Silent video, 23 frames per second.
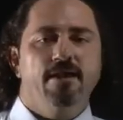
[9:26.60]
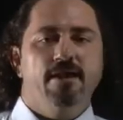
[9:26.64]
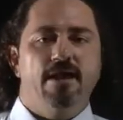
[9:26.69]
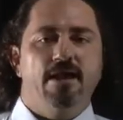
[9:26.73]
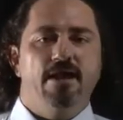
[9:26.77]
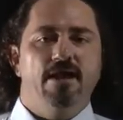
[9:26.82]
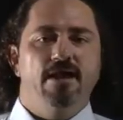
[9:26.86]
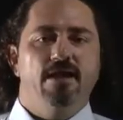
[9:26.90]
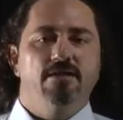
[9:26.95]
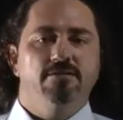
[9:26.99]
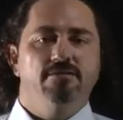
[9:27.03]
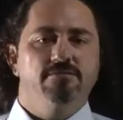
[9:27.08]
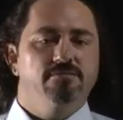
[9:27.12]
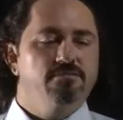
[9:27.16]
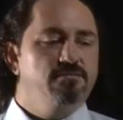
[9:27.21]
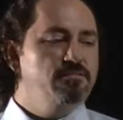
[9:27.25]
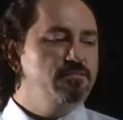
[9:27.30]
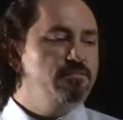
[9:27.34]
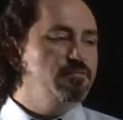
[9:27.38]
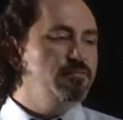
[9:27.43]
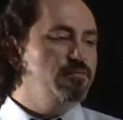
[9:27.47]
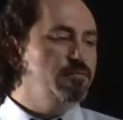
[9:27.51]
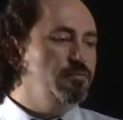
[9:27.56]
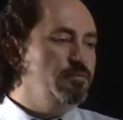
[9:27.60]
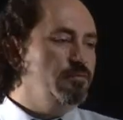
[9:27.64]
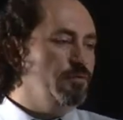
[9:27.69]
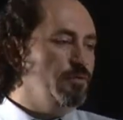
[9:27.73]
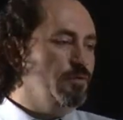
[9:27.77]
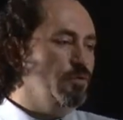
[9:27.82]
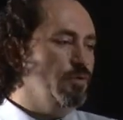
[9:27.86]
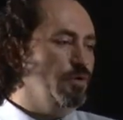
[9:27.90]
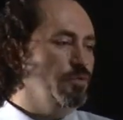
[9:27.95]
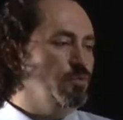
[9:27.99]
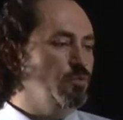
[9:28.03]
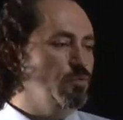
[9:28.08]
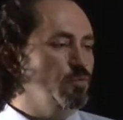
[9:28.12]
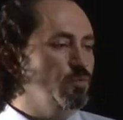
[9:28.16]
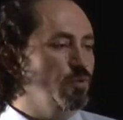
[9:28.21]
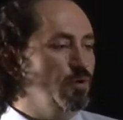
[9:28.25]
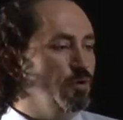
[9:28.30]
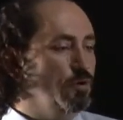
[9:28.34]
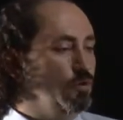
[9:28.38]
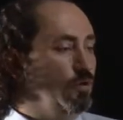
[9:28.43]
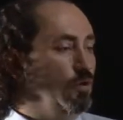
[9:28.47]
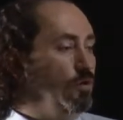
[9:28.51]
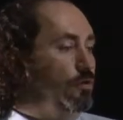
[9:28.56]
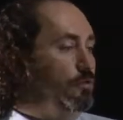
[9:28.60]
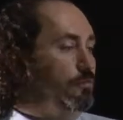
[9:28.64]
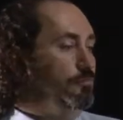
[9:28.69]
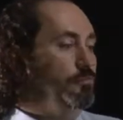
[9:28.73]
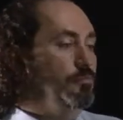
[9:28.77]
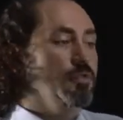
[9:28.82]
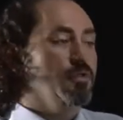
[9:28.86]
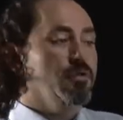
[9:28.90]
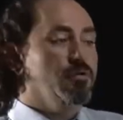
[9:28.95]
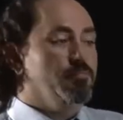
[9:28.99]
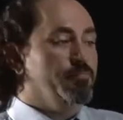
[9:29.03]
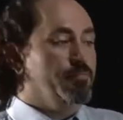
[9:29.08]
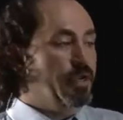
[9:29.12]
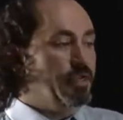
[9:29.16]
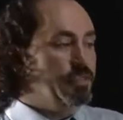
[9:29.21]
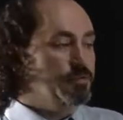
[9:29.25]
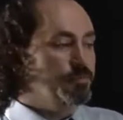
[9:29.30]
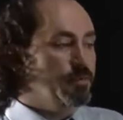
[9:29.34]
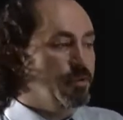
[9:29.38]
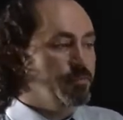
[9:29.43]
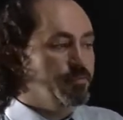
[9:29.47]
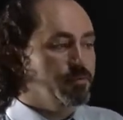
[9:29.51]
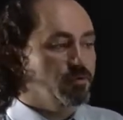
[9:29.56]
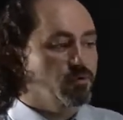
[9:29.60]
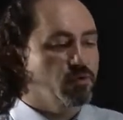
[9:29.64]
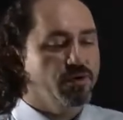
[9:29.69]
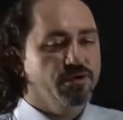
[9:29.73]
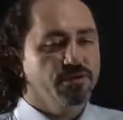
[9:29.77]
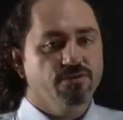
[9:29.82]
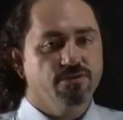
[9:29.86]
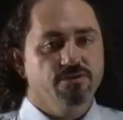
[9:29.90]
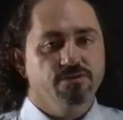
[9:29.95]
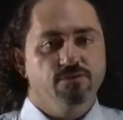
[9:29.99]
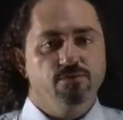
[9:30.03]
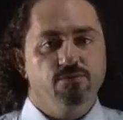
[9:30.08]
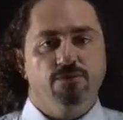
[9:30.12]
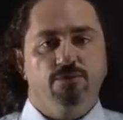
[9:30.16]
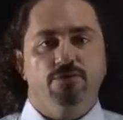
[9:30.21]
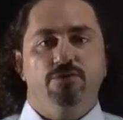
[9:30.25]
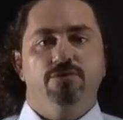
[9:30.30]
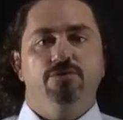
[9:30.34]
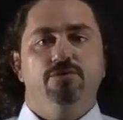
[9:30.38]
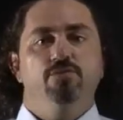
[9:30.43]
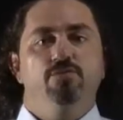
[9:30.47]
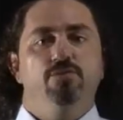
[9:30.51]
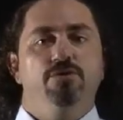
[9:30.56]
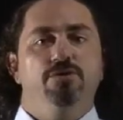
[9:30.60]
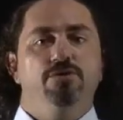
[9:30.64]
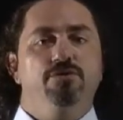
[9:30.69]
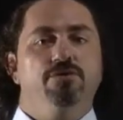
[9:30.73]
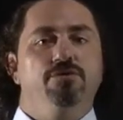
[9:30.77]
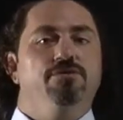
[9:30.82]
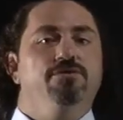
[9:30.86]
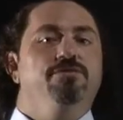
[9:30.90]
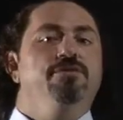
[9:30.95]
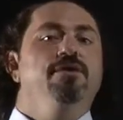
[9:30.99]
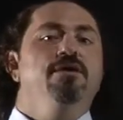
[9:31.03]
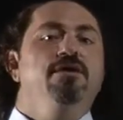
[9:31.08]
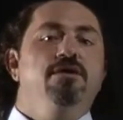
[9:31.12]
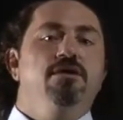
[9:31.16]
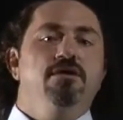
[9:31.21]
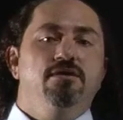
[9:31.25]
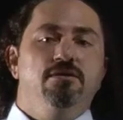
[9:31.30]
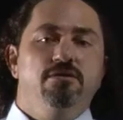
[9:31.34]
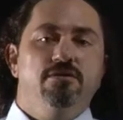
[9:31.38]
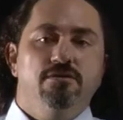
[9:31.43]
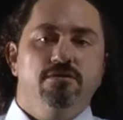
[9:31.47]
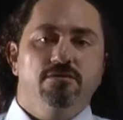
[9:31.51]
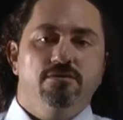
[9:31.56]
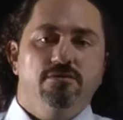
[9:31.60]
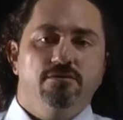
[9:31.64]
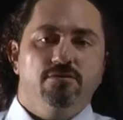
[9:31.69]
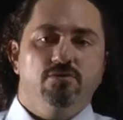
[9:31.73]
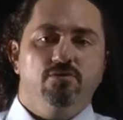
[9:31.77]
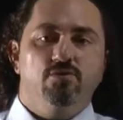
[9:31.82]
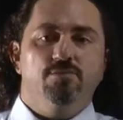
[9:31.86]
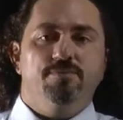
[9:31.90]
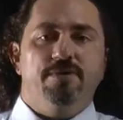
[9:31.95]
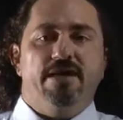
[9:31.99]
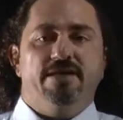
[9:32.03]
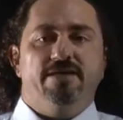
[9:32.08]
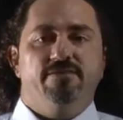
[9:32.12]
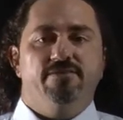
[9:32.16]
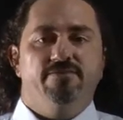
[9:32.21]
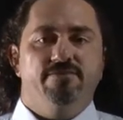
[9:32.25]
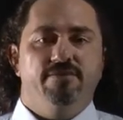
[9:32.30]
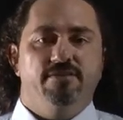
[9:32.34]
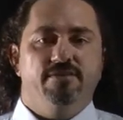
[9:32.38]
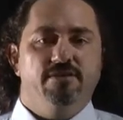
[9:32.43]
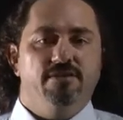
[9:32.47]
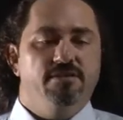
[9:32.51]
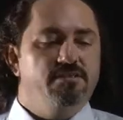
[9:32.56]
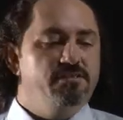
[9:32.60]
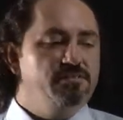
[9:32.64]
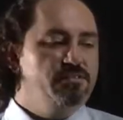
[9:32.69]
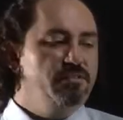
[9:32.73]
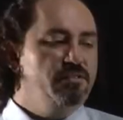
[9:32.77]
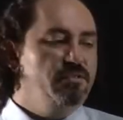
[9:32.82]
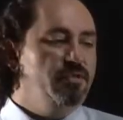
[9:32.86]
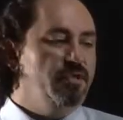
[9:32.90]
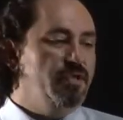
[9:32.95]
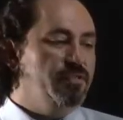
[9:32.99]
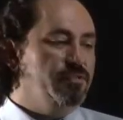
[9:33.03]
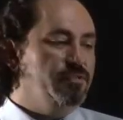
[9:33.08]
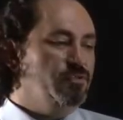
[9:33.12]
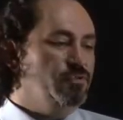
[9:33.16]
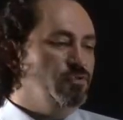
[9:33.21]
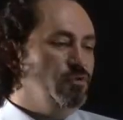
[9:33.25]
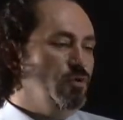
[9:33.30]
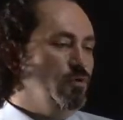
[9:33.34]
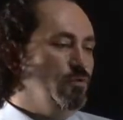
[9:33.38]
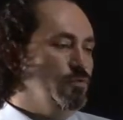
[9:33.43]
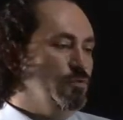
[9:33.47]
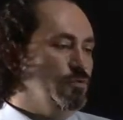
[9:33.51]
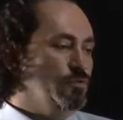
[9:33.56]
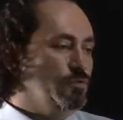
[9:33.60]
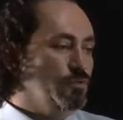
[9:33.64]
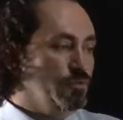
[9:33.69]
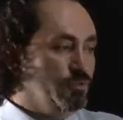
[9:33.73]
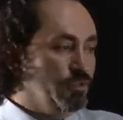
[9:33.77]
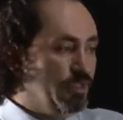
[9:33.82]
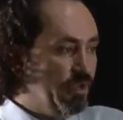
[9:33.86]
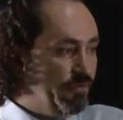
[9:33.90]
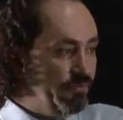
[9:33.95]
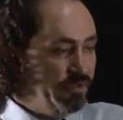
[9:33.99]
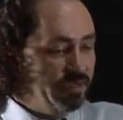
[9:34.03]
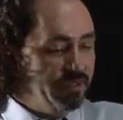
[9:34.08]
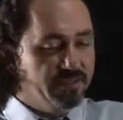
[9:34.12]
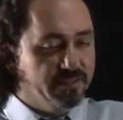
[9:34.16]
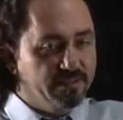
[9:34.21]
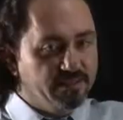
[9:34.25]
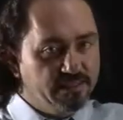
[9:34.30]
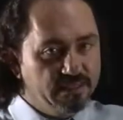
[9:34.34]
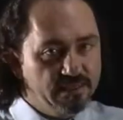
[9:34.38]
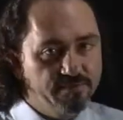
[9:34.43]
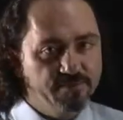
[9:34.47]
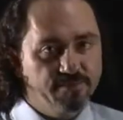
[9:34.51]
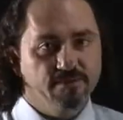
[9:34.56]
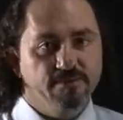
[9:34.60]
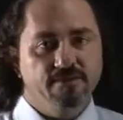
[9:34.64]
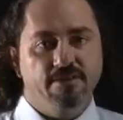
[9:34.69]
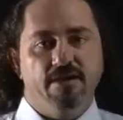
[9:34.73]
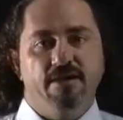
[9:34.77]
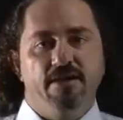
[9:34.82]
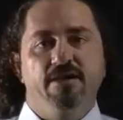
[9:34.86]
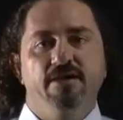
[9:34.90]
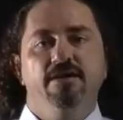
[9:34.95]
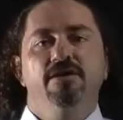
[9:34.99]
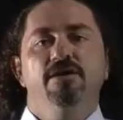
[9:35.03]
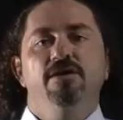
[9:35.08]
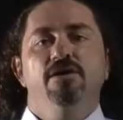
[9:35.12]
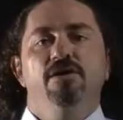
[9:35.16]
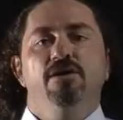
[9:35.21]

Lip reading: And we're going to work on past paper questions, we're going to work on group activities, and so on, so that we can deepen their